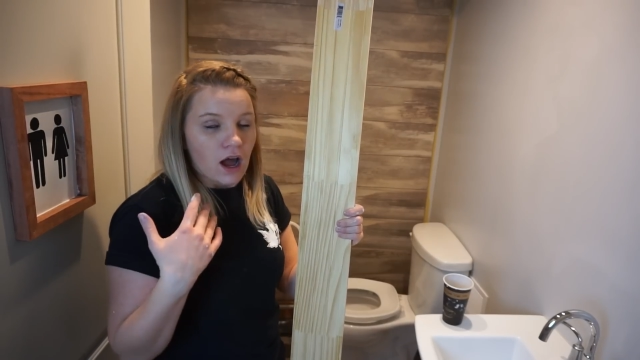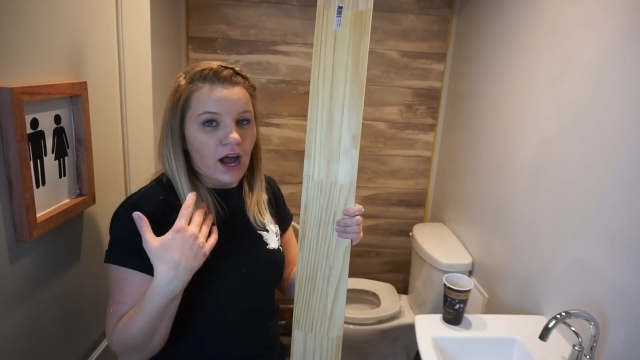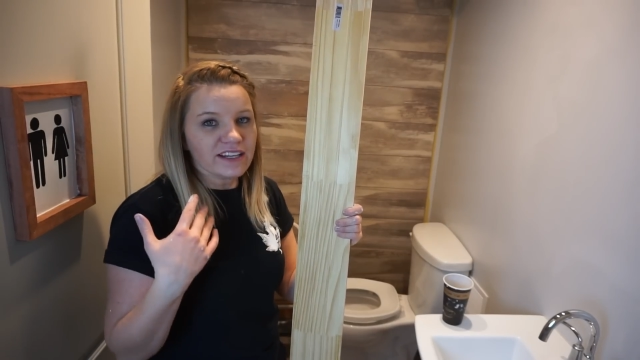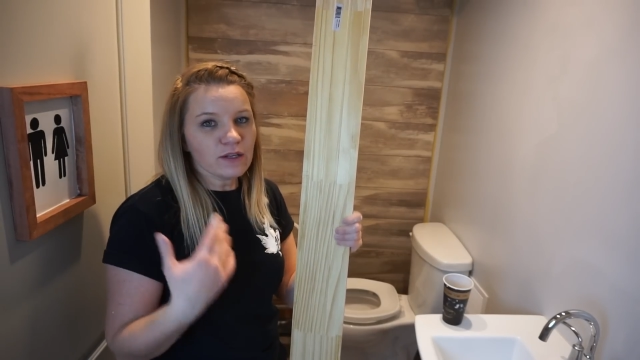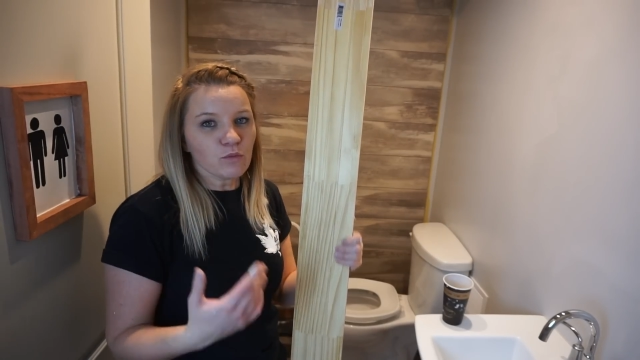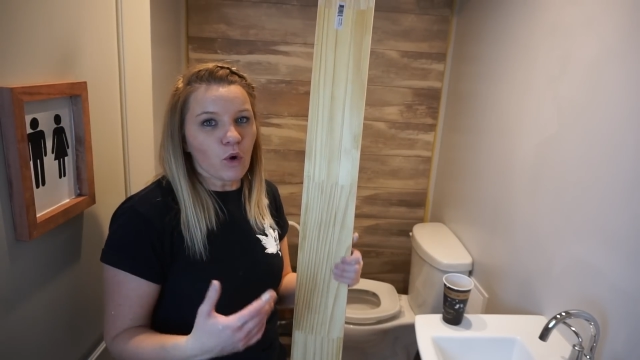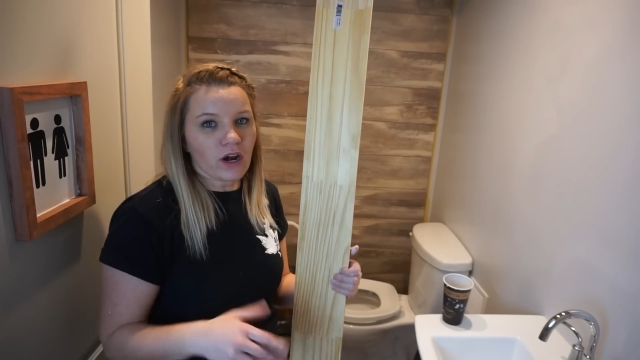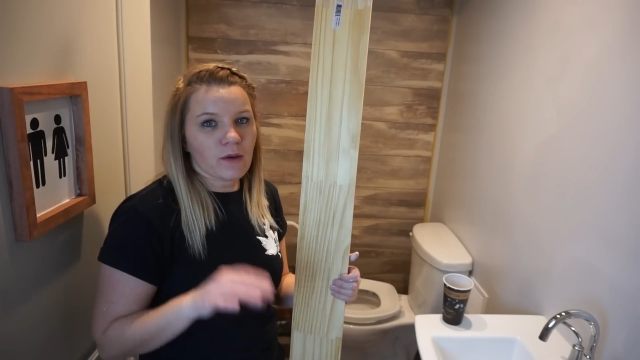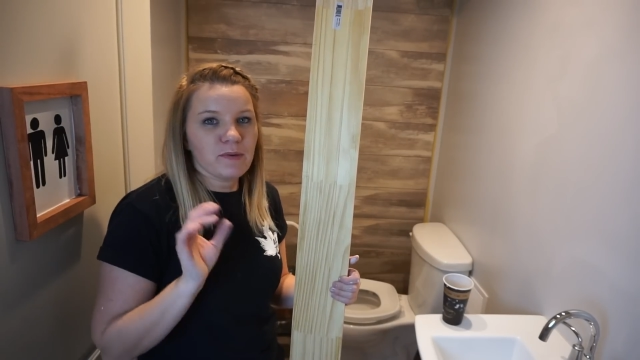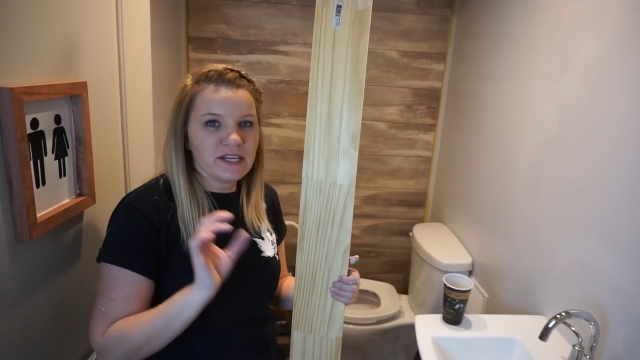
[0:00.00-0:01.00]
I didn't
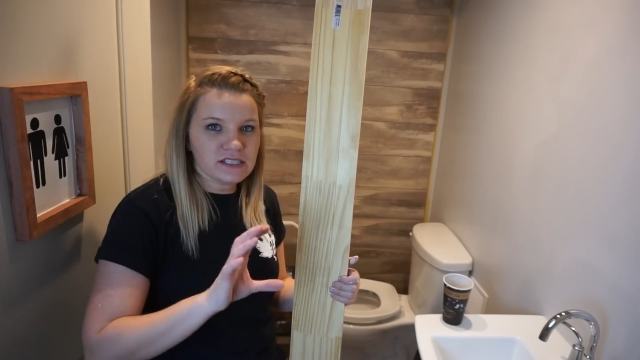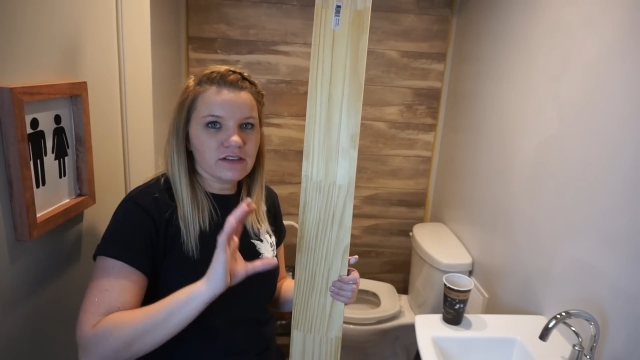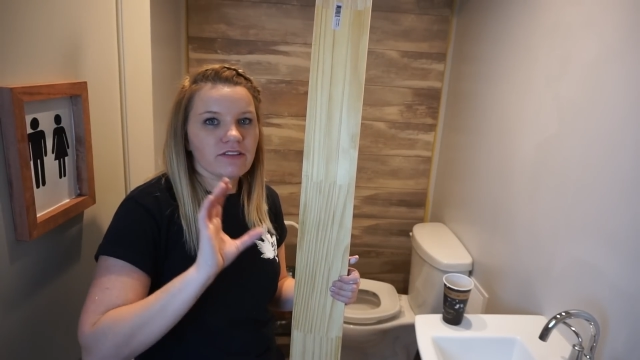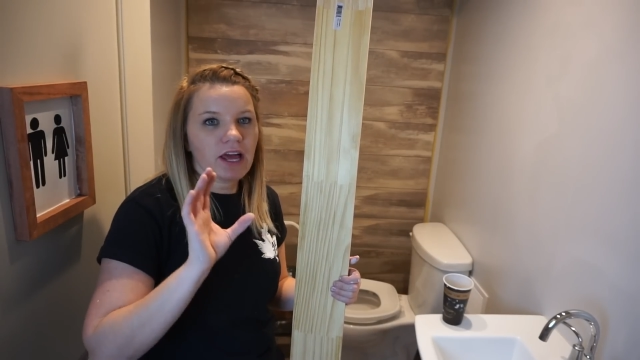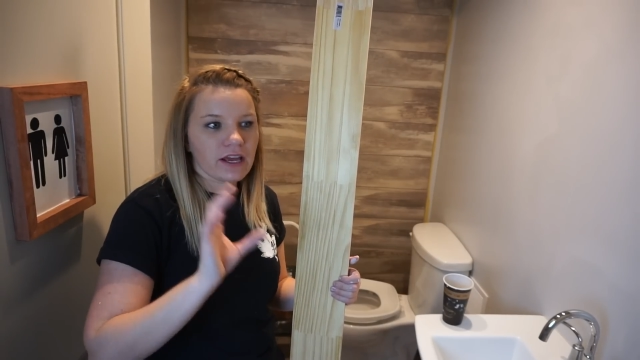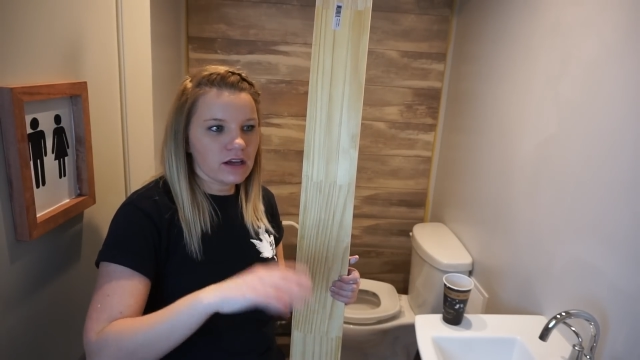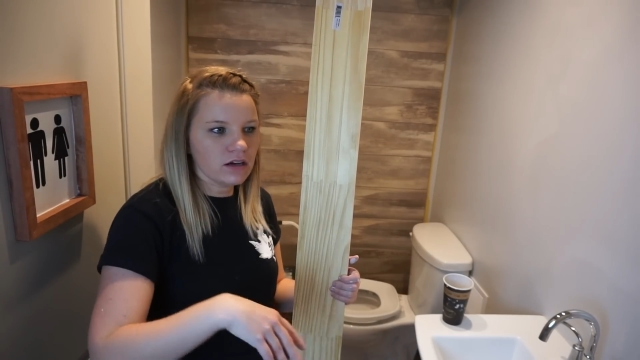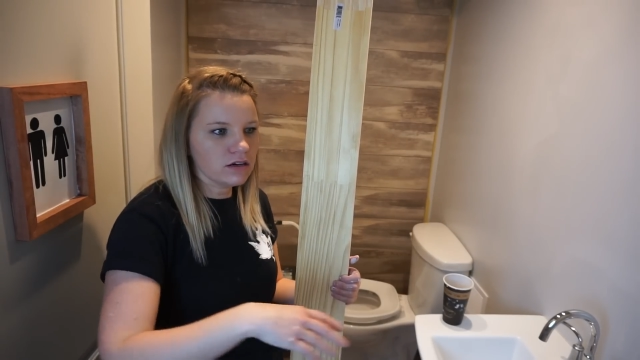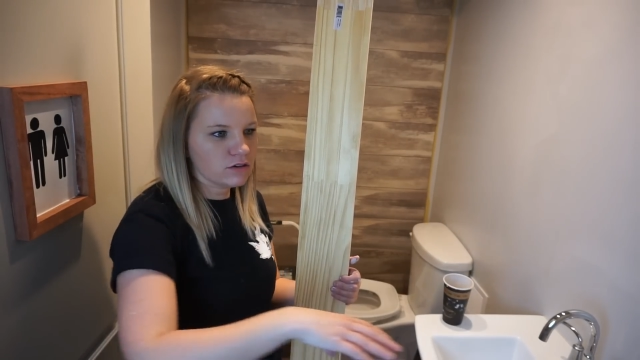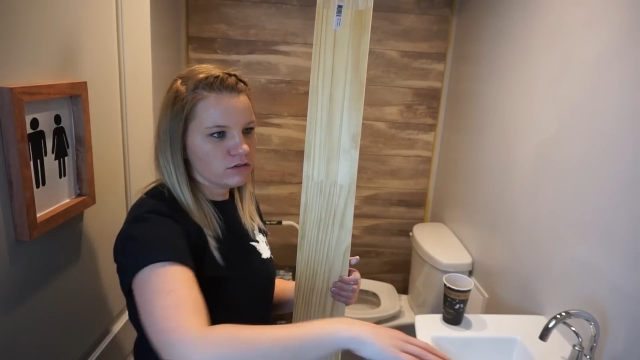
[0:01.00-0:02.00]
want a piece of like
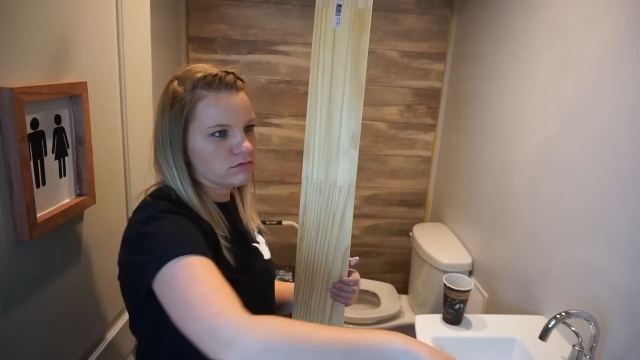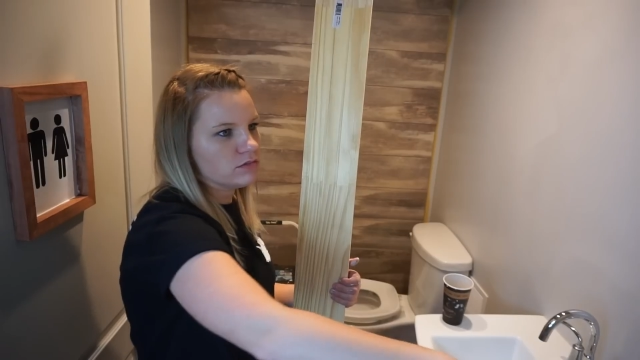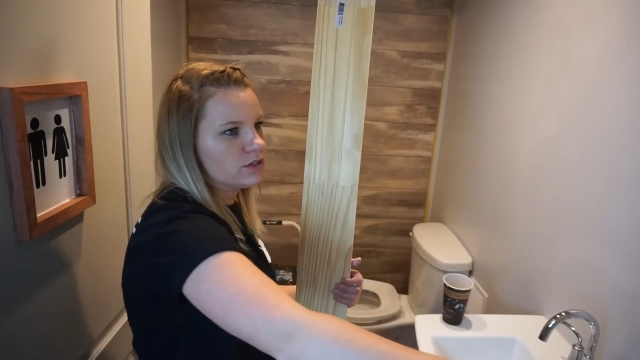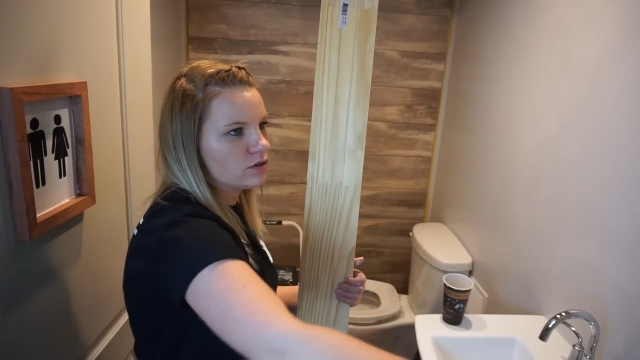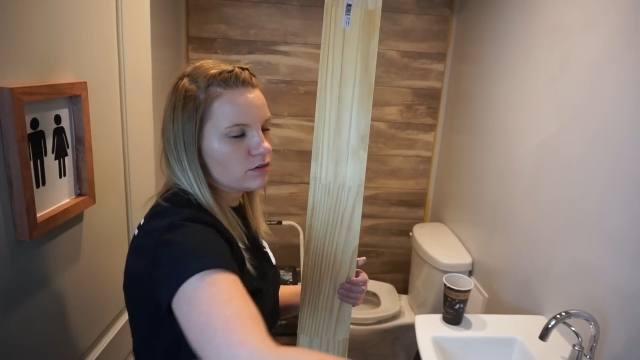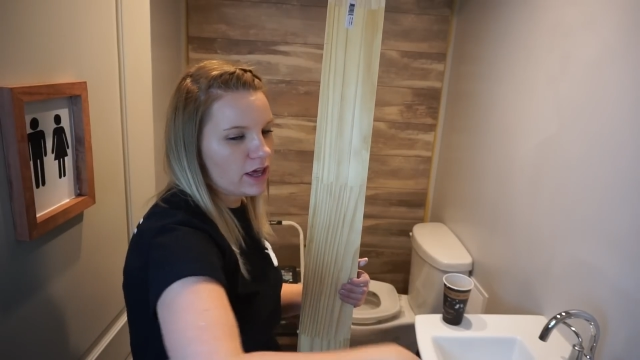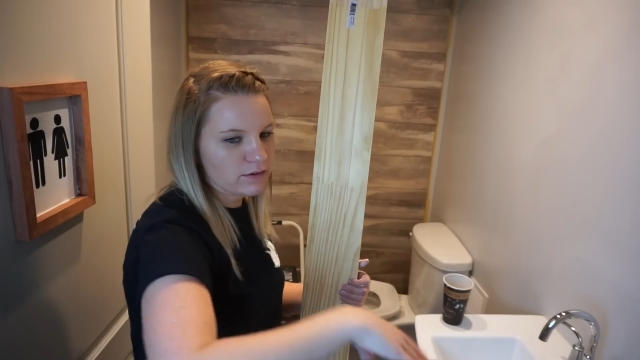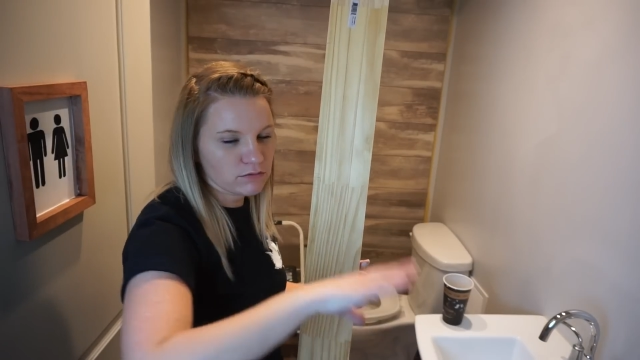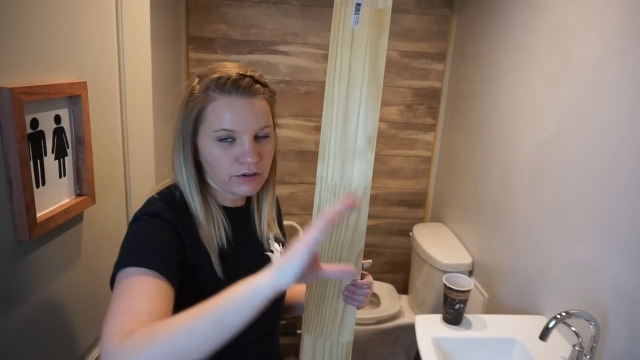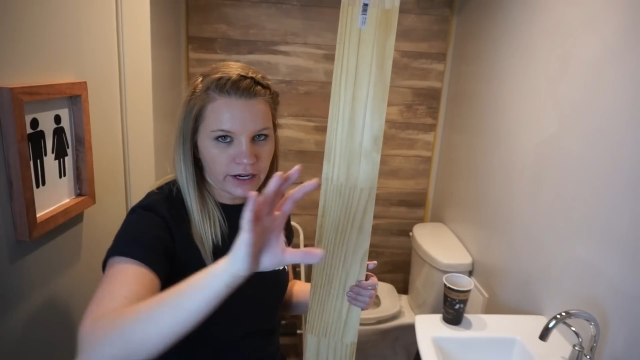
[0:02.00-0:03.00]
you know,
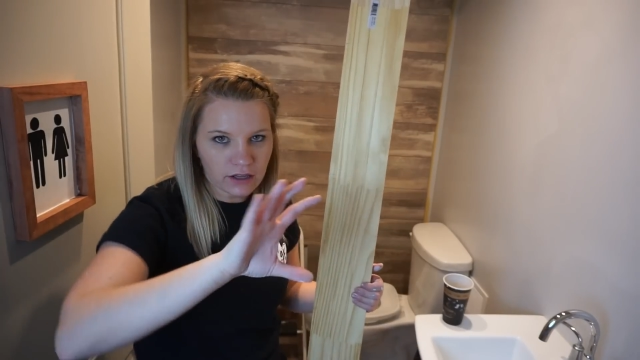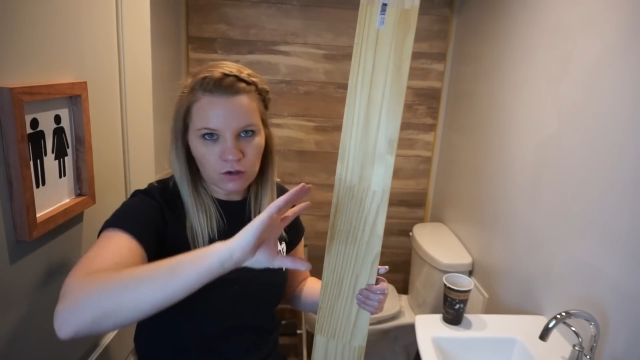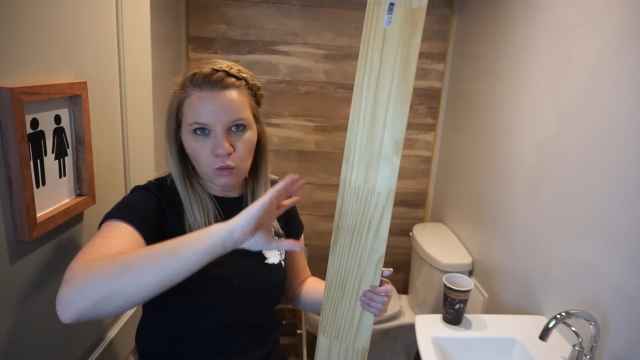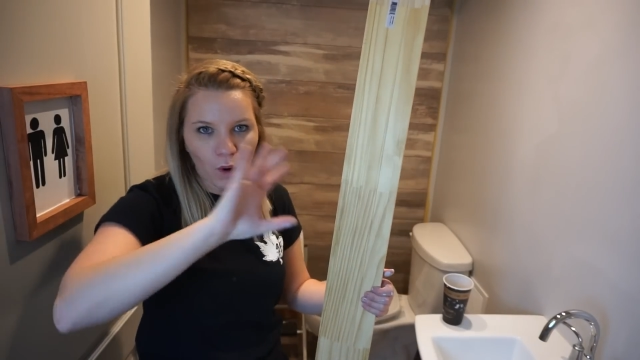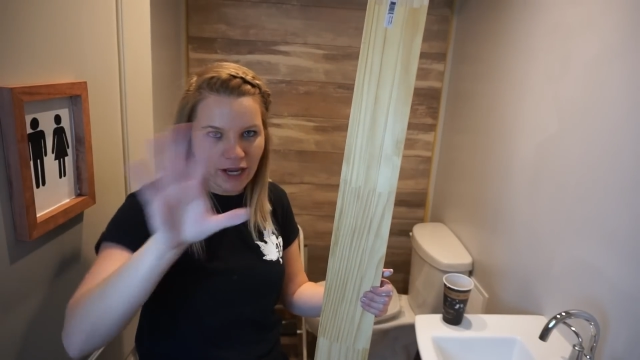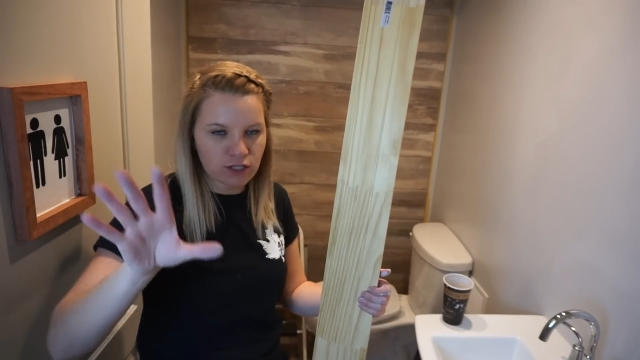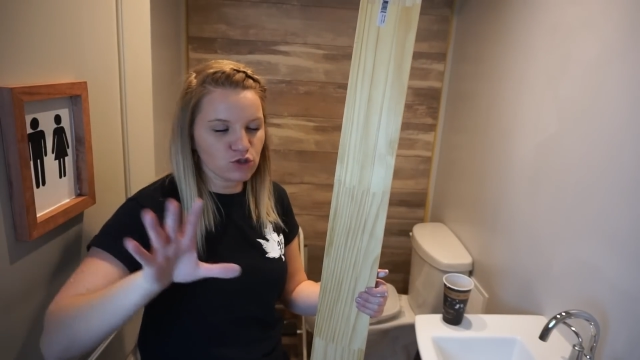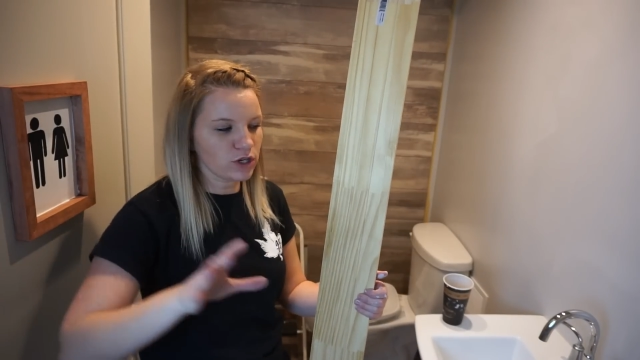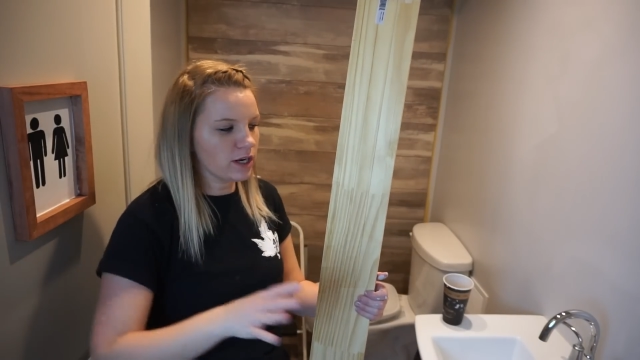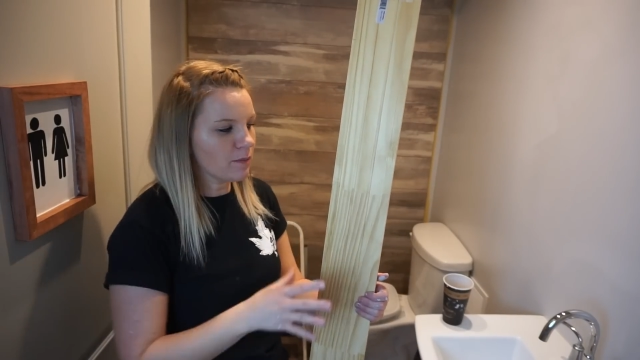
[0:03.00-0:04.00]
that regular white
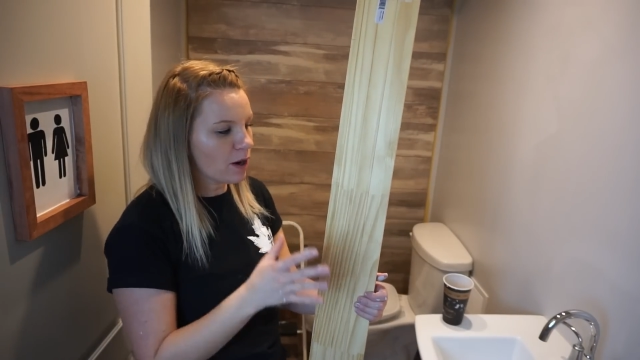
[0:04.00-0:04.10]
trim.